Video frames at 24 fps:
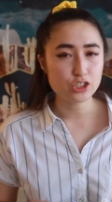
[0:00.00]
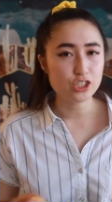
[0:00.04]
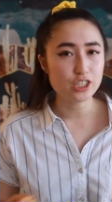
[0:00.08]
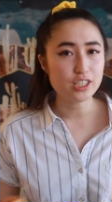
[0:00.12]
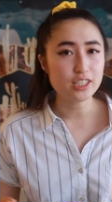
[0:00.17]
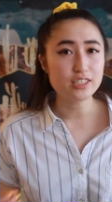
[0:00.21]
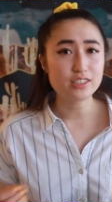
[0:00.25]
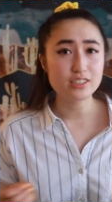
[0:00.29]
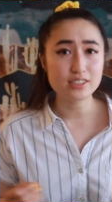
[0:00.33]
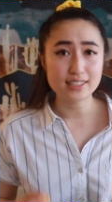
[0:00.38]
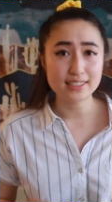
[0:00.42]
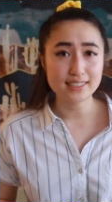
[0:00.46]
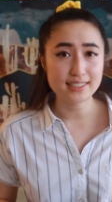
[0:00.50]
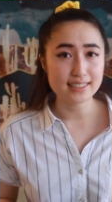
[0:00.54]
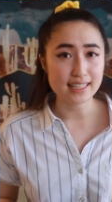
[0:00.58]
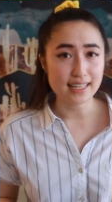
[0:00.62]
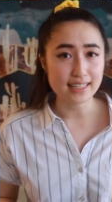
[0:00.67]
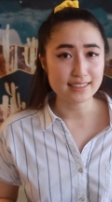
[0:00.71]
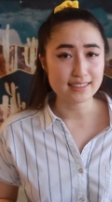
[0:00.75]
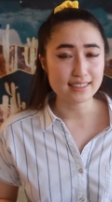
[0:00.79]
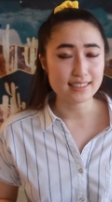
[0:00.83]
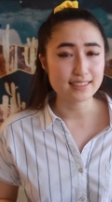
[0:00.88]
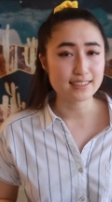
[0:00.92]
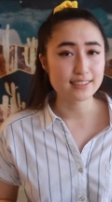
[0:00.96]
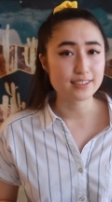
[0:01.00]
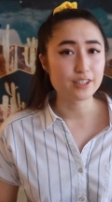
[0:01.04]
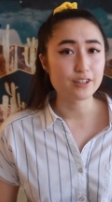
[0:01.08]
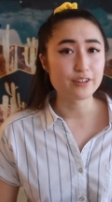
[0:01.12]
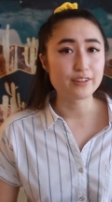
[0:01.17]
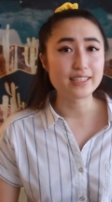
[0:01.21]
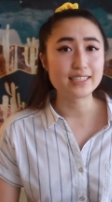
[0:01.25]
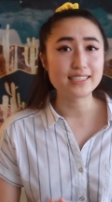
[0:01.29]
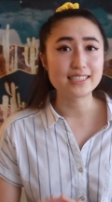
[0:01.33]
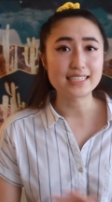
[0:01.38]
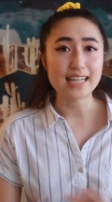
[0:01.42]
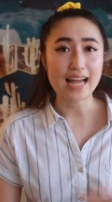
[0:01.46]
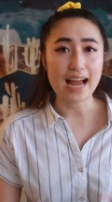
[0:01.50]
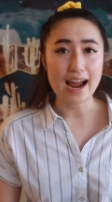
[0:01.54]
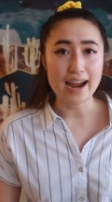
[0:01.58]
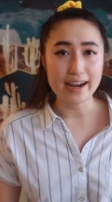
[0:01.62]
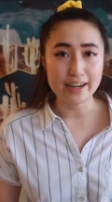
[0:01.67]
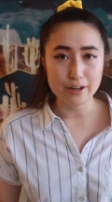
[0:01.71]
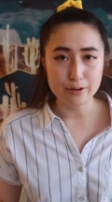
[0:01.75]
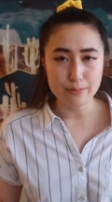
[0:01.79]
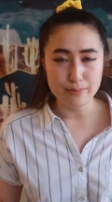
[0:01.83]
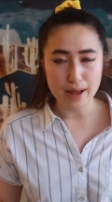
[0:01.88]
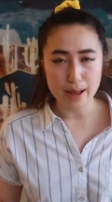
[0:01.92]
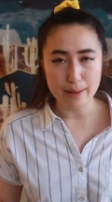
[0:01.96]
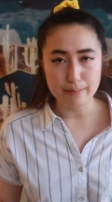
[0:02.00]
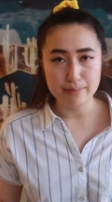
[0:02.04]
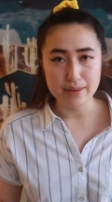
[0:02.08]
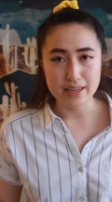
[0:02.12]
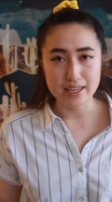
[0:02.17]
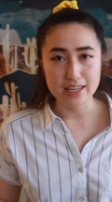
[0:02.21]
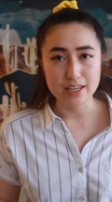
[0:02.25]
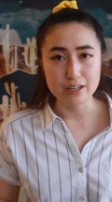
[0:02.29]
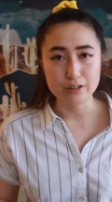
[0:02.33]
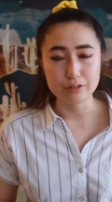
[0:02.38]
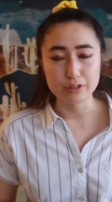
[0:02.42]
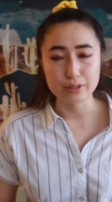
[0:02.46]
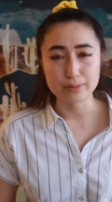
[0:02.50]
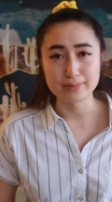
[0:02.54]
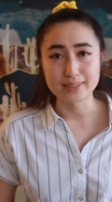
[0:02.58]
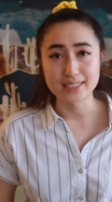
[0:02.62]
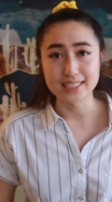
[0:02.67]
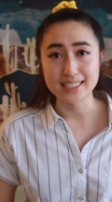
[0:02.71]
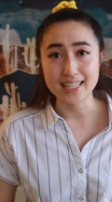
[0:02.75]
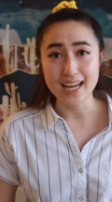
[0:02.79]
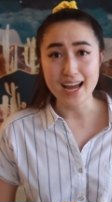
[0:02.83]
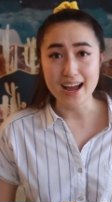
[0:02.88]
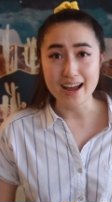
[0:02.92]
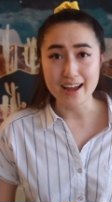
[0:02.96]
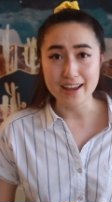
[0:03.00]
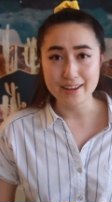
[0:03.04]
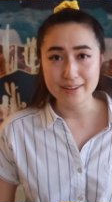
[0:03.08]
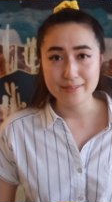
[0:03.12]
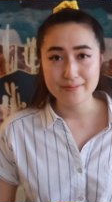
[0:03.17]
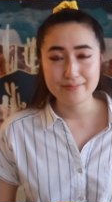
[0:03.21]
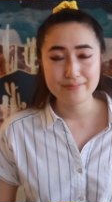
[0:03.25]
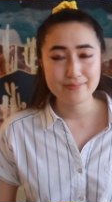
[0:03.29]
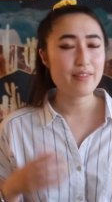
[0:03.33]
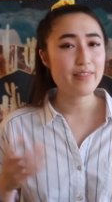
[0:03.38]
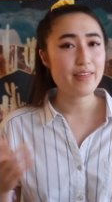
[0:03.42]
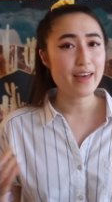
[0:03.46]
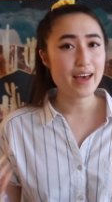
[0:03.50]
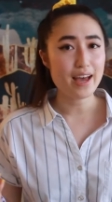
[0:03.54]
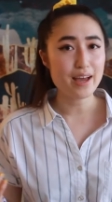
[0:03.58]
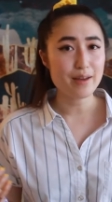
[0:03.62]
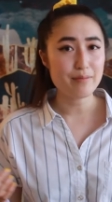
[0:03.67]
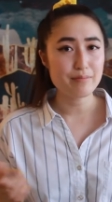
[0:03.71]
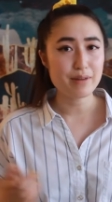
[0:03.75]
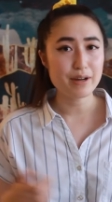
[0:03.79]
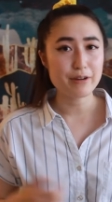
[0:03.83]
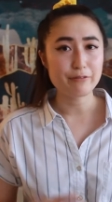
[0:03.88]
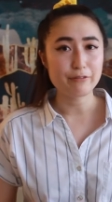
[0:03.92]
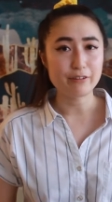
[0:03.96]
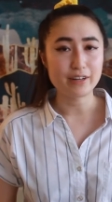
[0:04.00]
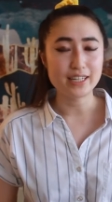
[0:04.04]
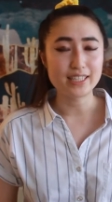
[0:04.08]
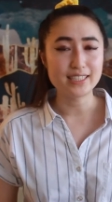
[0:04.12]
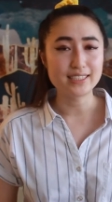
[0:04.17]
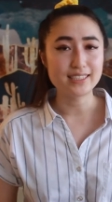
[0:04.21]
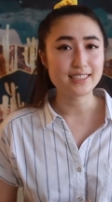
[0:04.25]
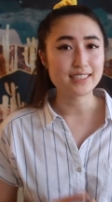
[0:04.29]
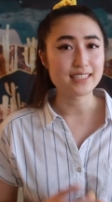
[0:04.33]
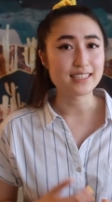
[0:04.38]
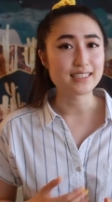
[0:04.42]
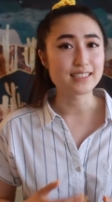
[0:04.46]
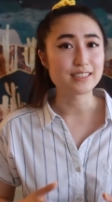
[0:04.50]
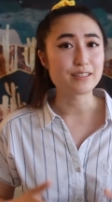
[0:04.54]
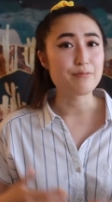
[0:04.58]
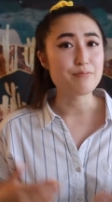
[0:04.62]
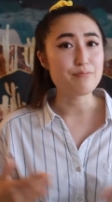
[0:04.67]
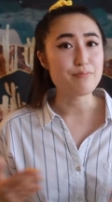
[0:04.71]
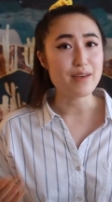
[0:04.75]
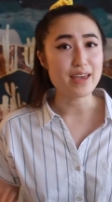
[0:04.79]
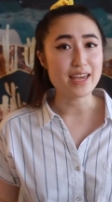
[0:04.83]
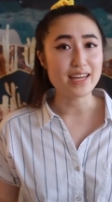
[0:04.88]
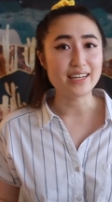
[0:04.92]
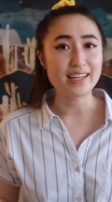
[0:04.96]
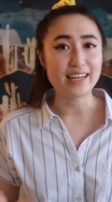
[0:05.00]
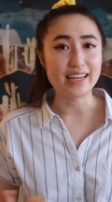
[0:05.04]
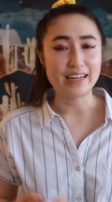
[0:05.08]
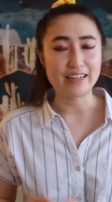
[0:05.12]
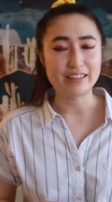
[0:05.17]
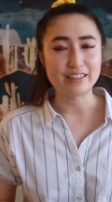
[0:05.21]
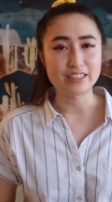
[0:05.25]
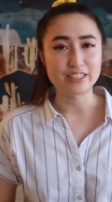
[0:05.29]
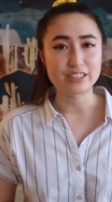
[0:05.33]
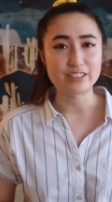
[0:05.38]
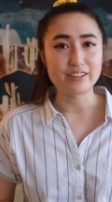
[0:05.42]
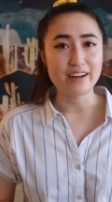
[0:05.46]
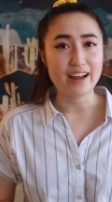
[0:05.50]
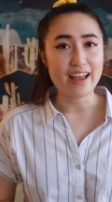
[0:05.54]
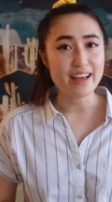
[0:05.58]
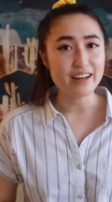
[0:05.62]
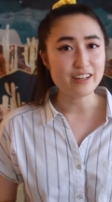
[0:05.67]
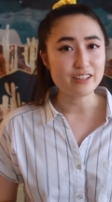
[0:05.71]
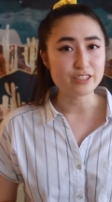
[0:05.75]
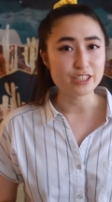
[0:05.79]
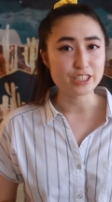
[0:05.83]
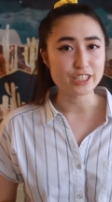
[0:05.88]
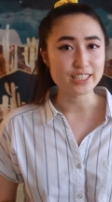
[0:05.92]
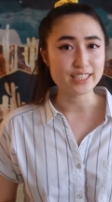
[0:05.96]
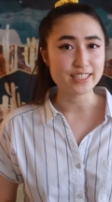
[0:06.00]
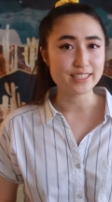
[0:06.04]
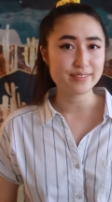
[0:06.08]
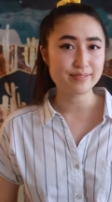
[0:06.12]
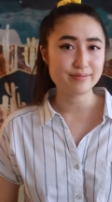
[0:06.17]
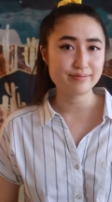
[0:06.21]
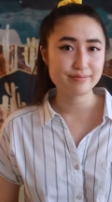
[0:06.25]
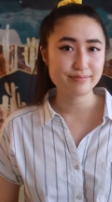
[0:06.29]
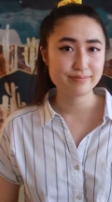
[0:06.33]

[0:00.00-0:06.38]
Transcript: She just sentenced her entire map-making group to die. And that, my friends, is some main character energy.